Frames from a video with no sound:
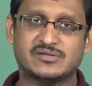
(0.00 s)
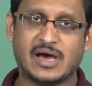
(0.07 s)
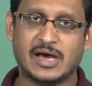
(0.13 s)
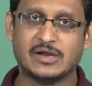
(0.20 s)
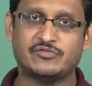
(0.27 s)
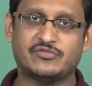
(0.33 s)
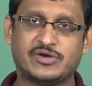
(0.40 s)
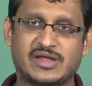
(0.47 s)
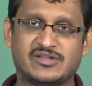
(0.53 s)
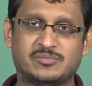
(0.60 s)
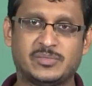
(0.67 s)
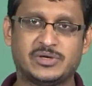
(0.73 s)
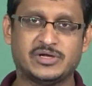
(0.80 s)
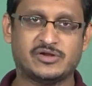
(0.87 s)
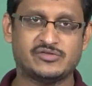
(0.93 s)
RF
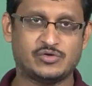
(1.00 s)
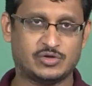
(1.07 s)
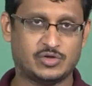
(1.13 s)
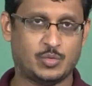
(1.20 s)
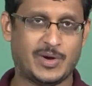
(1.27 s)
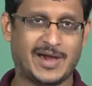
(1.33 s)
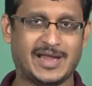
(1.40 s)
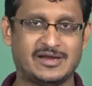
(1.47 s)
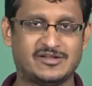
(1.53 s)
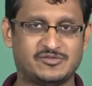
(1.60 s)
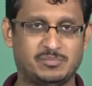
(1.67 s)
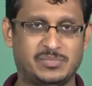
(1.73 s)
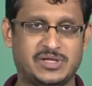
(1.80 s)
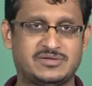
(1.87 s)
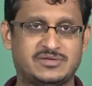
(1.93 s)
transmitters or the wireless base